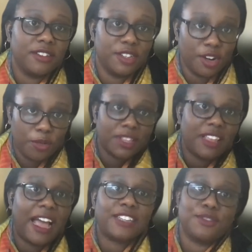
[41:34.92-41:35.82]
you know, with
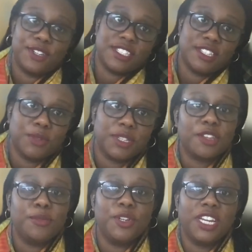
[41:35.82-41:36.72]
activists and with the
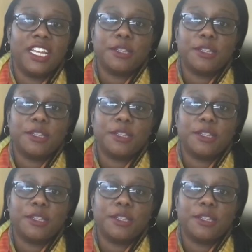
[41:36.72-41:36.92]
community,